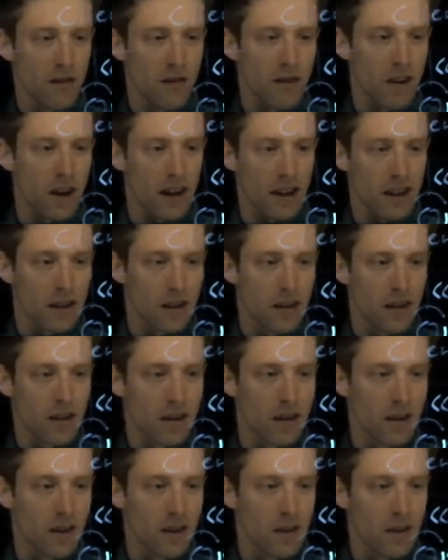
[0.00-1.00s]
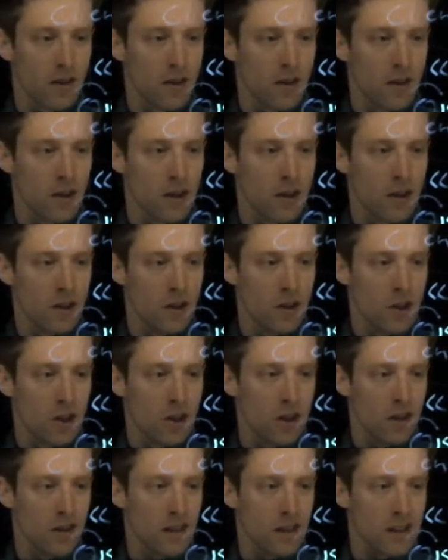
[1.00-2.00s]
funct.
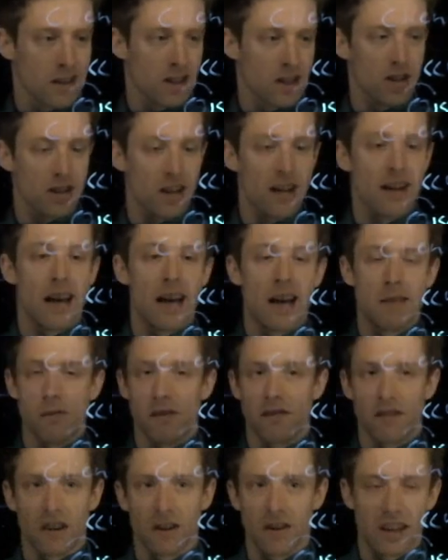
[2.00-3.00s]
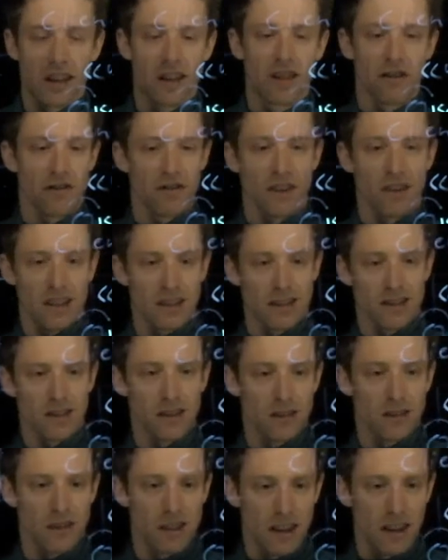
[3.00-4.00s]
That's just the name of our interface,
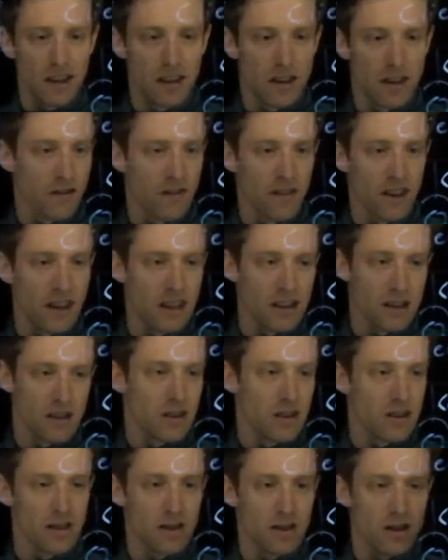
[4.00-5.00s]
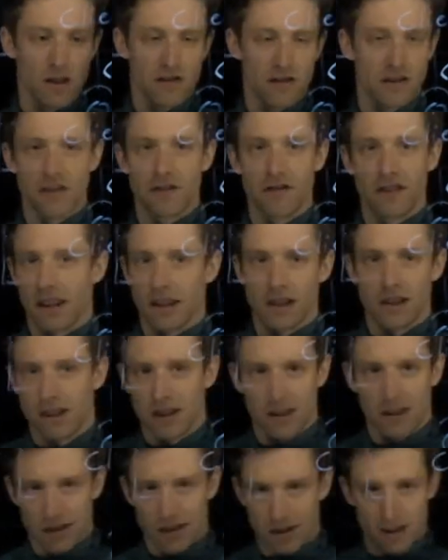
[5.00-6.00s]
so interface server
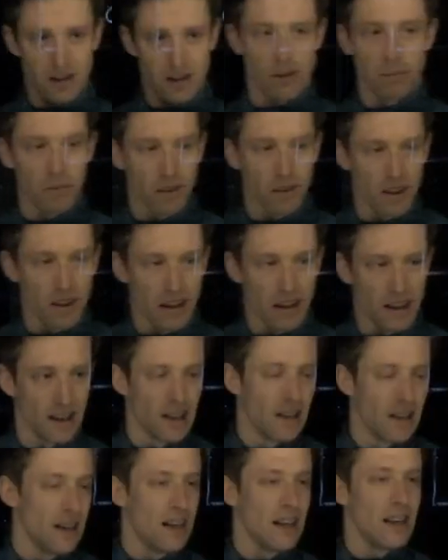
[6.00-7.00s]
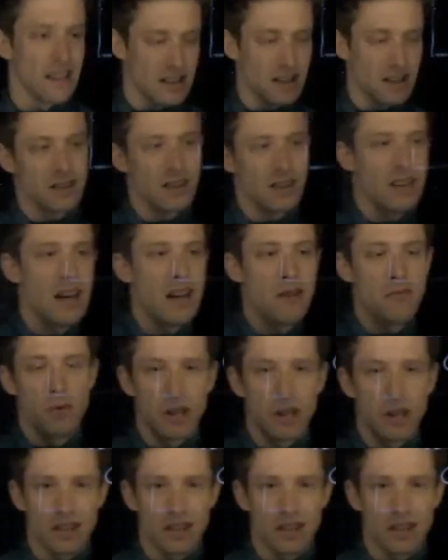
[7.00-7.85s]
functions or something. That's just the name